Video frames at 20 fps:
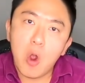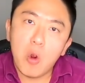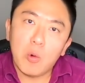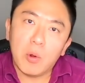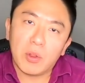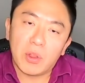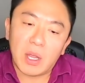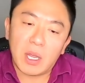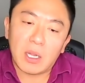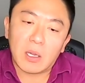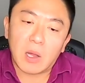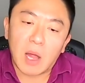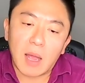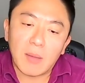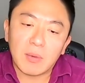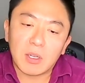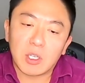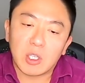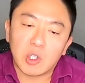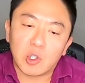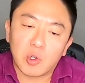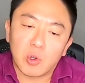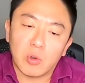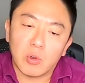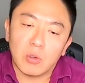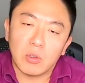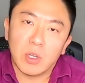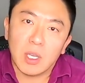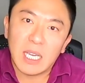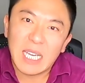With a
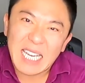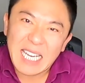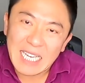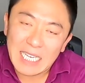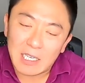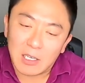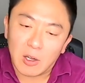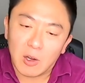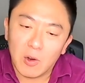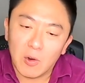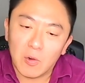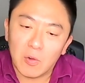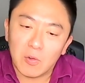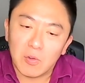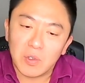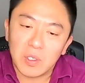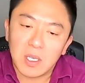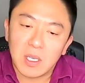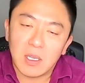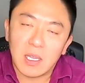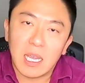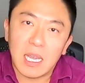climate-controlled heated hose,